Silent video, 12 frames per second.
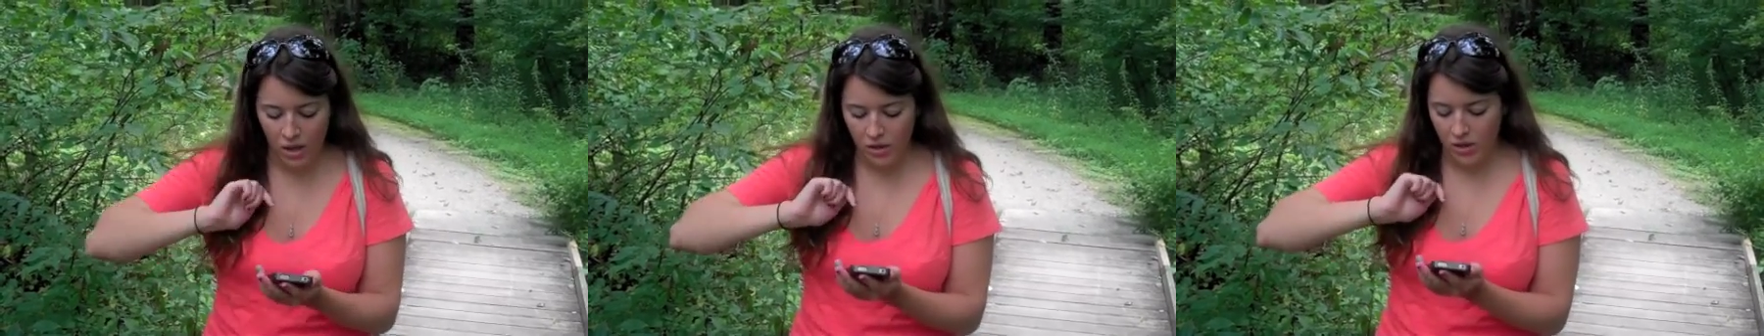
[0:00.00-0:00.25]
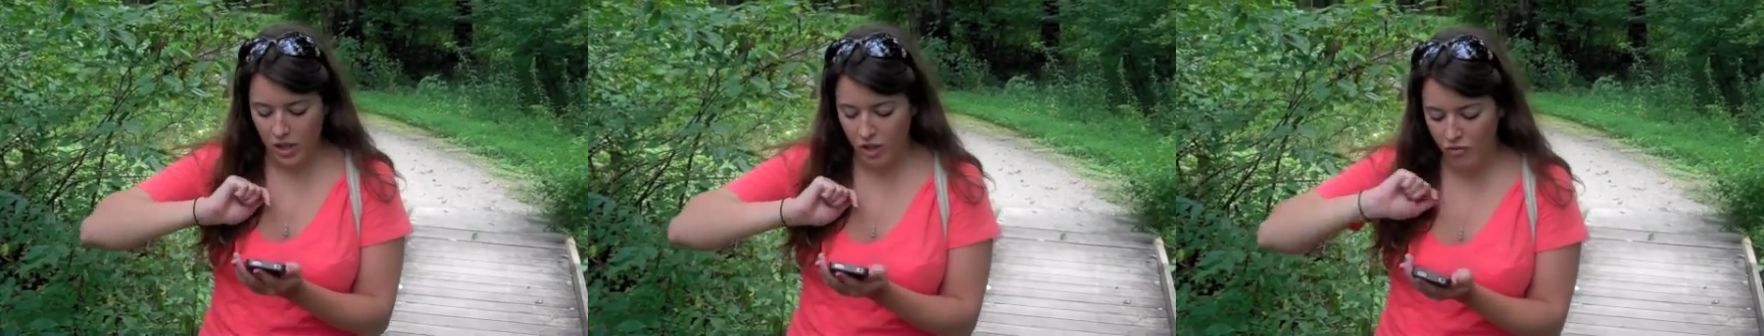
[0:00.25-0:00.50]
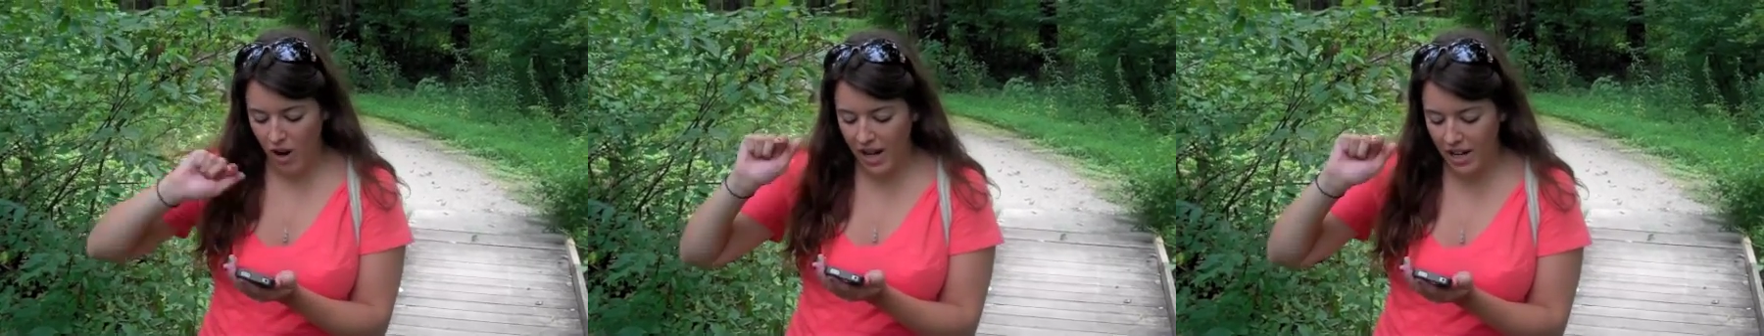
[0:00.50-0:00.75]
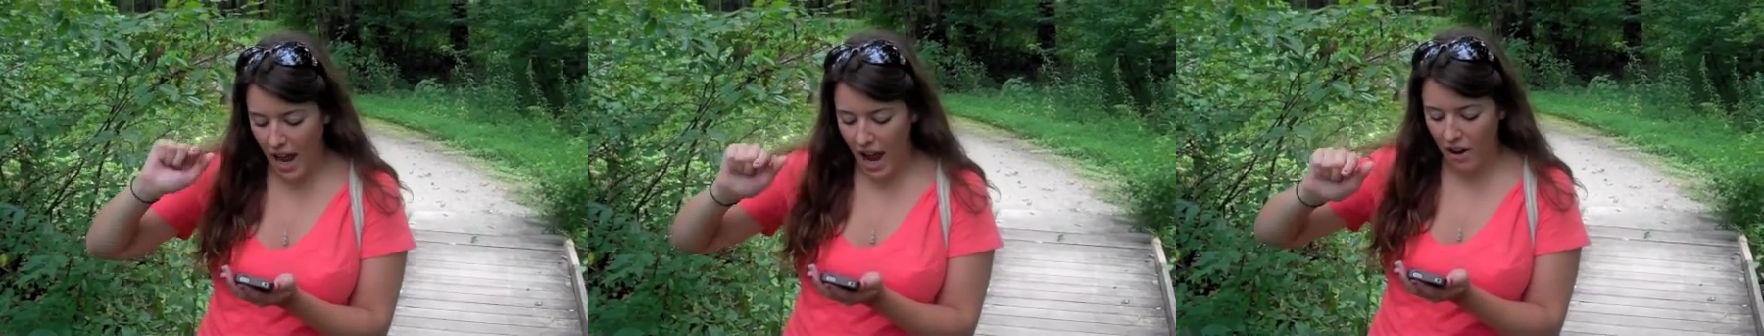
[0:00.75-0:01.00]
the
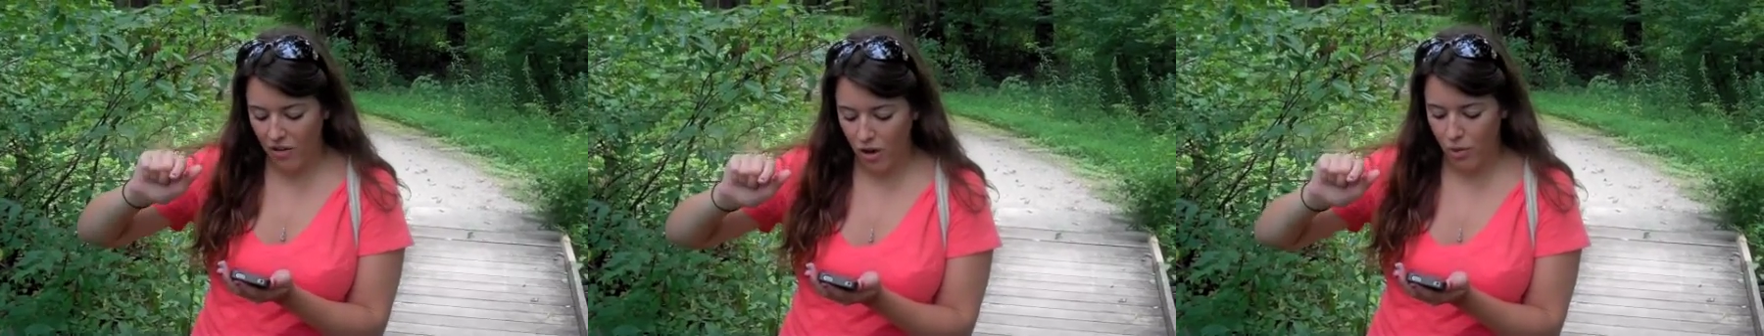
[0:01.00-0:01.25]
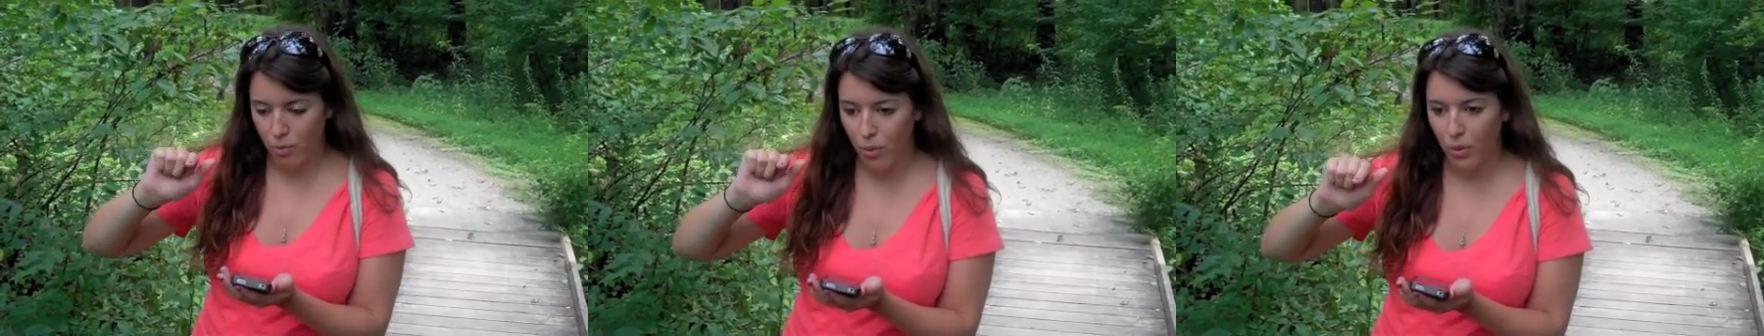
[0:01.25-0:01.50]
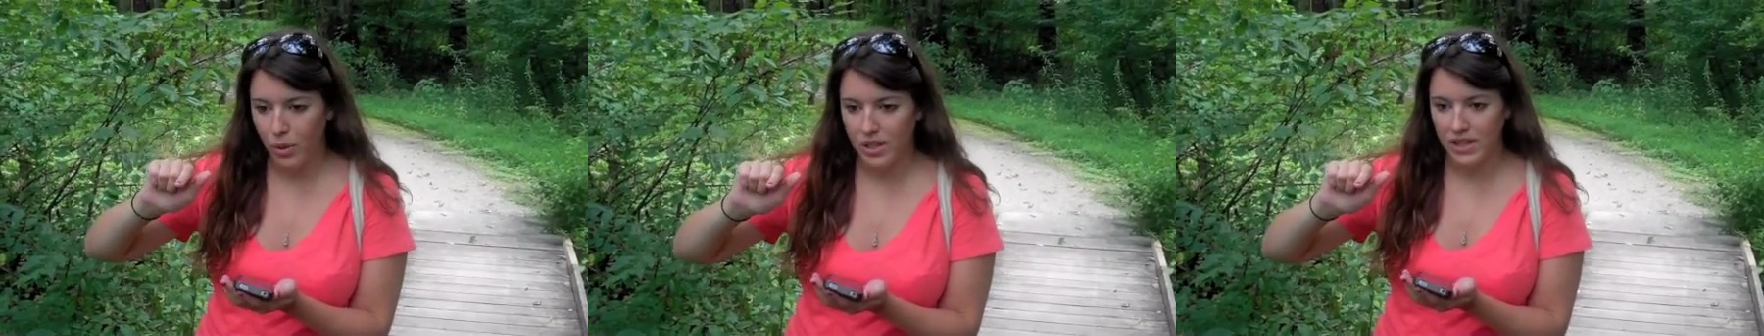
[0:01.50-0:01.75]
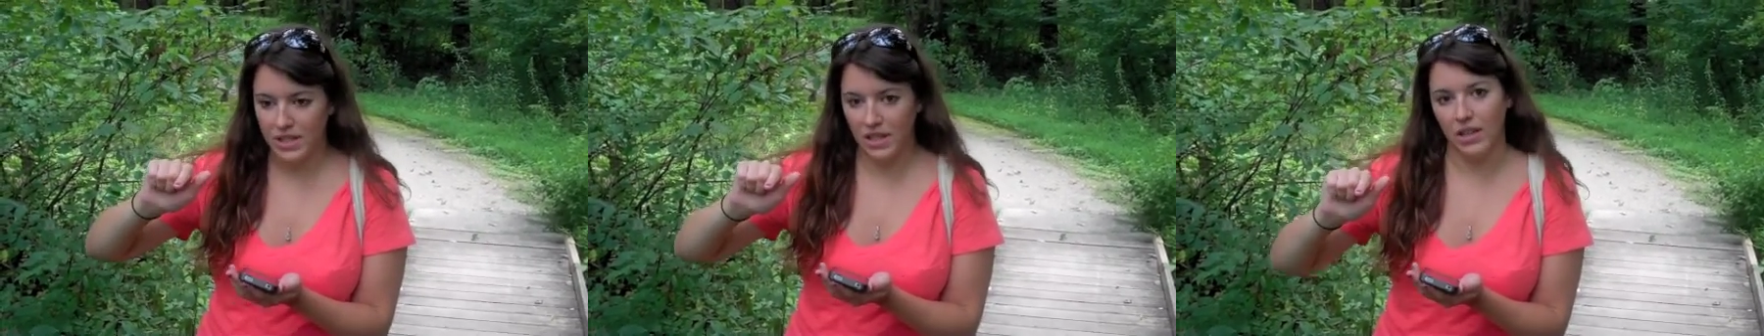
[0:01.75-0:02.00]
red arrow
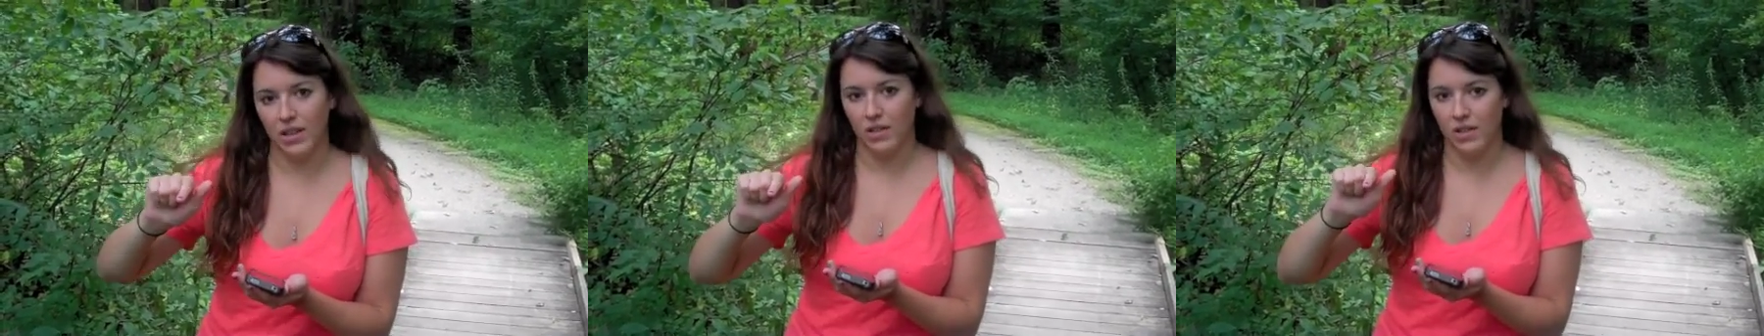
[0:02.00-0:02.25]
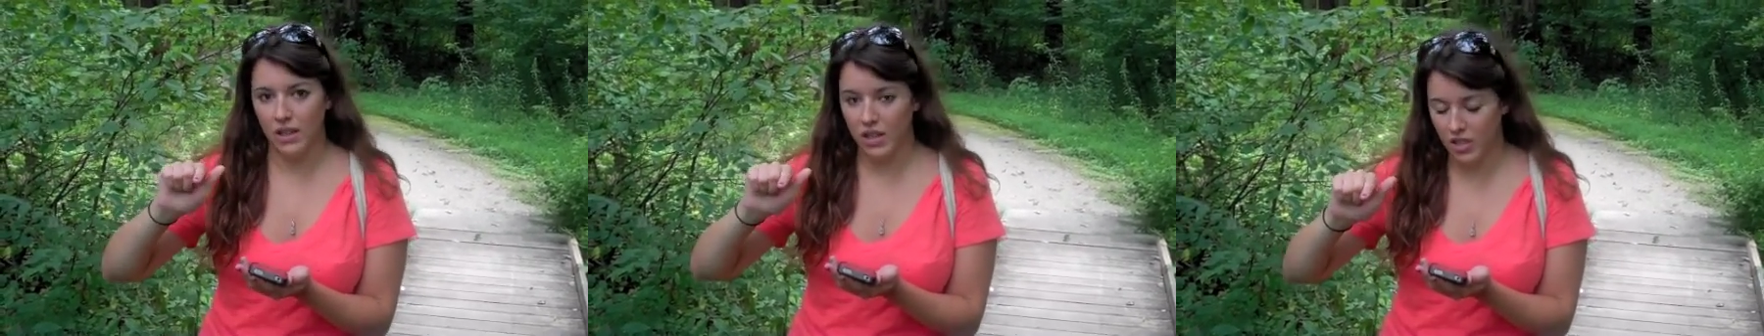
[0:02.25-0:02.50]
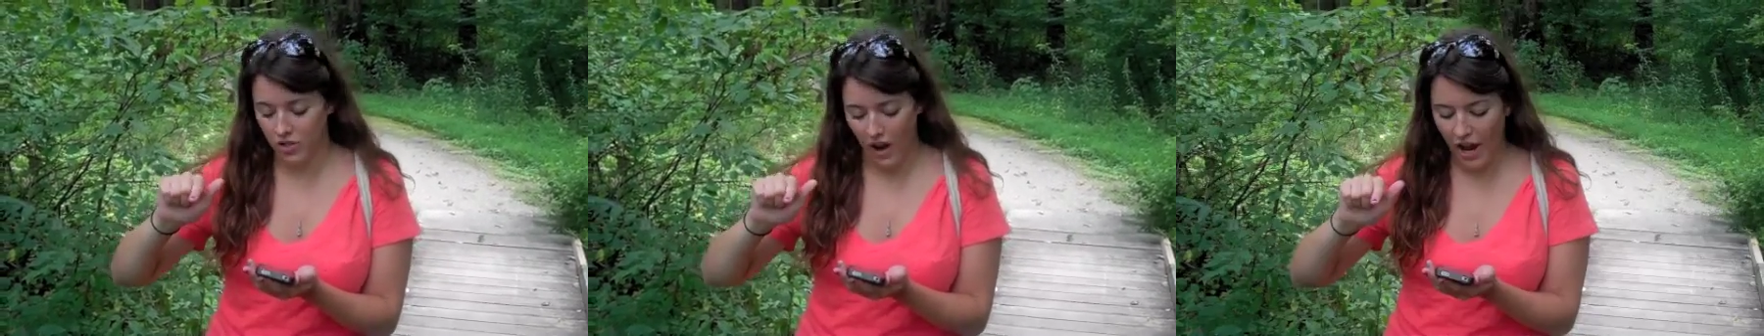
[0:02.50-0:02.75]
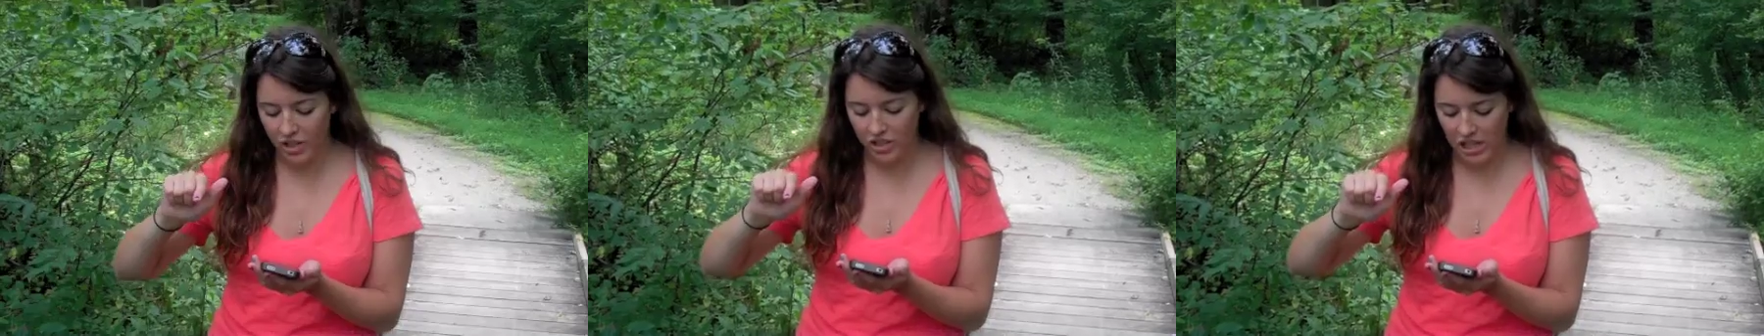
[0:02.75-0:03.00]
points in the
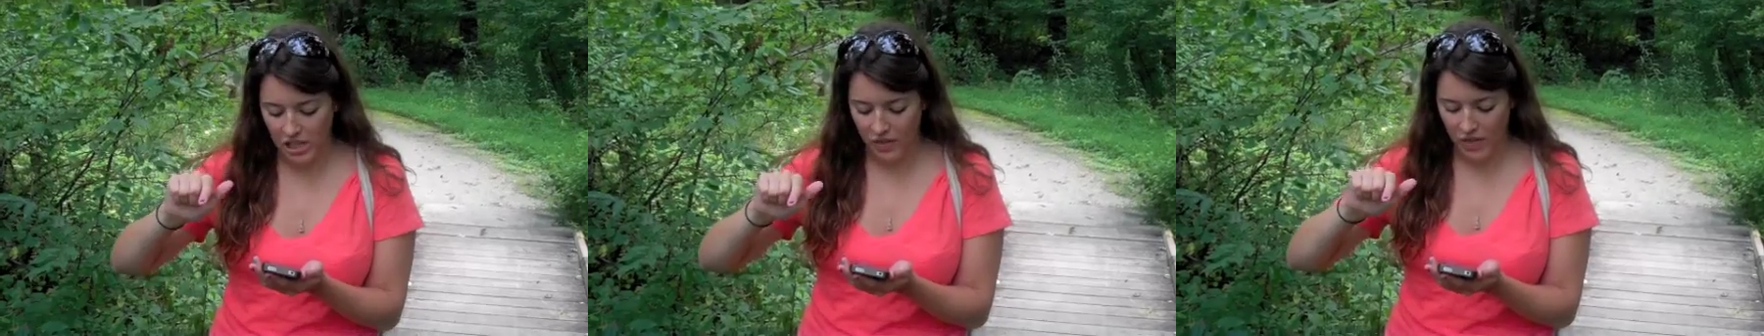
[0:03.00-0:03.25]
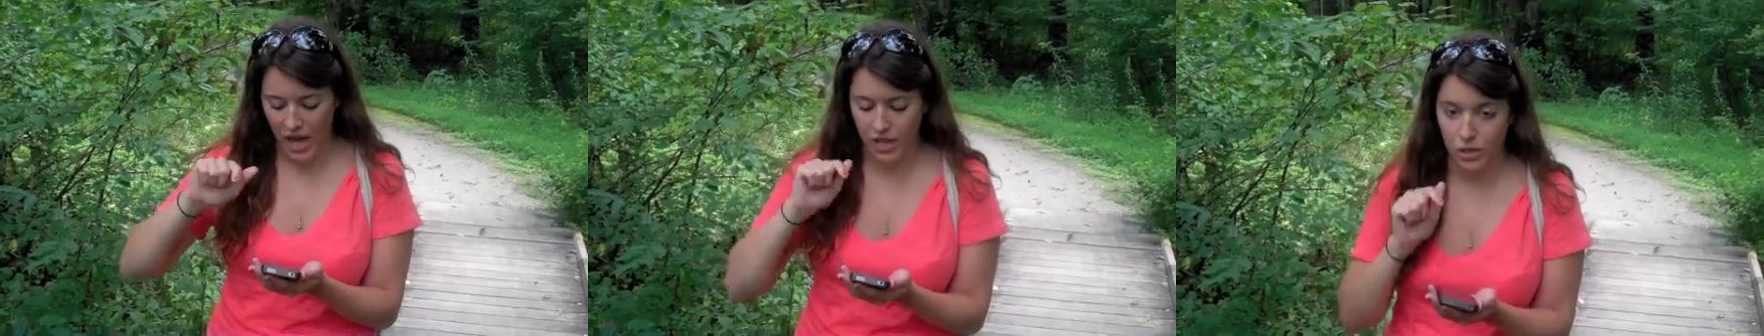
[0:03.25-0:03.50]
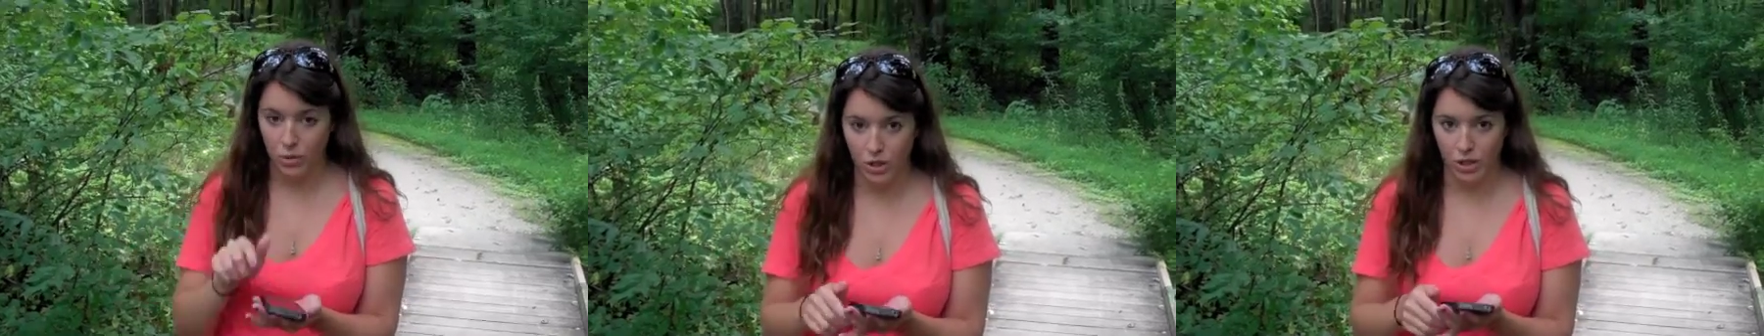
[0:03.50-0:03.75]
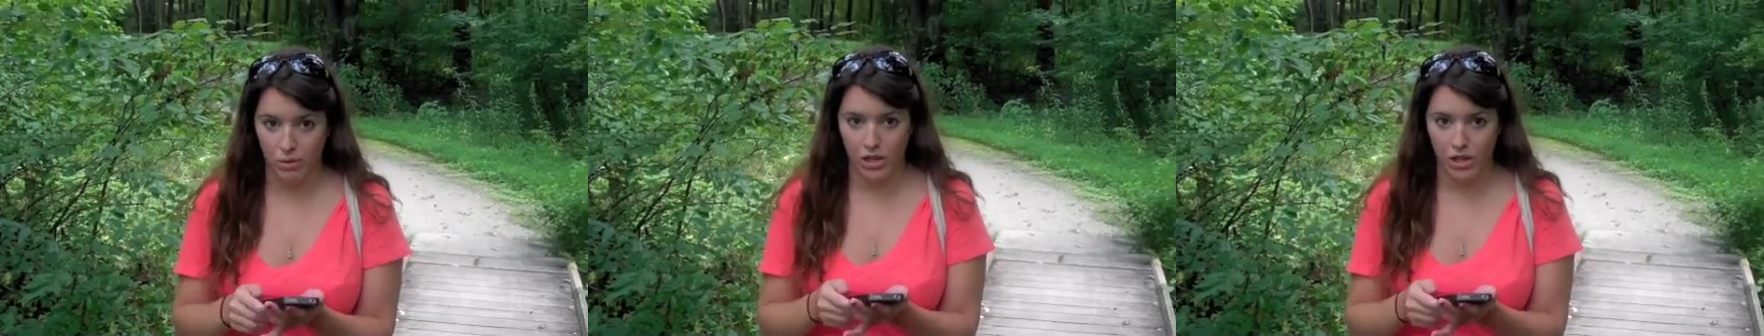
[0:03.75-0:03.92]
direction that you want to be